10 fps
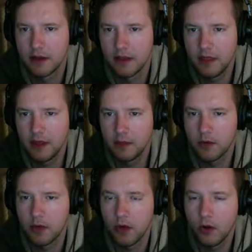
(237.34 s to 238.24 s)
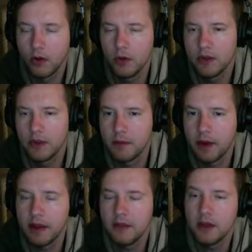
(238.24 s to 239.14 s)
that will hold the
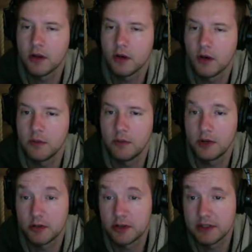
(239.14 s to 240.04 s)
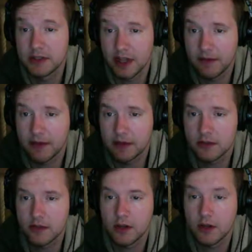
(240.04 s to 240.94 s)
money that you're going to put towards savings or
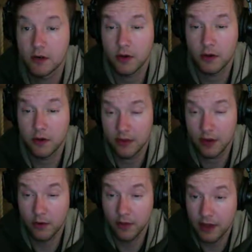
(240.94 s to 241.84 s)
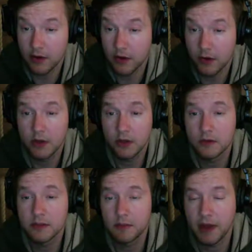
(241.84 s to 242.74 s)
that you're going to
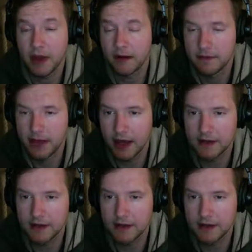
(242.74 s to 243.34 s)
use to pay off debt.